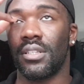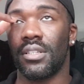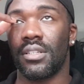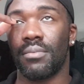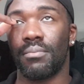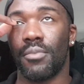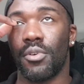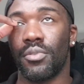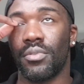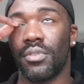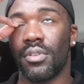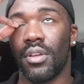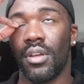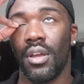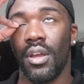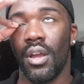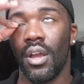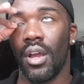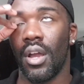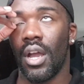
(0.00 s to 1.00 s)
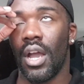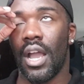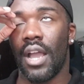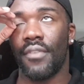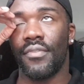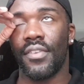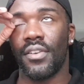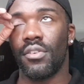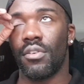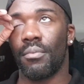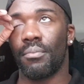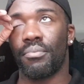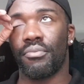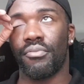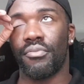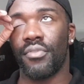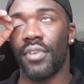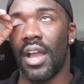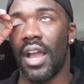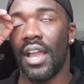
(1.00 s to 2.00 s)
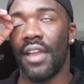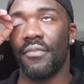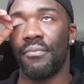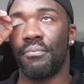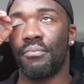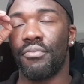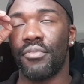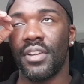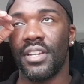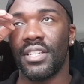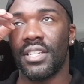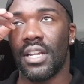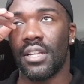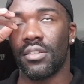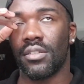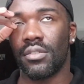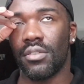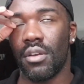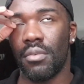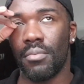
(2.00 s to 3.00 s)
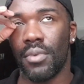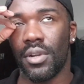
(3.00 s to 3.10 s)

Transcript: the most. I've preached that so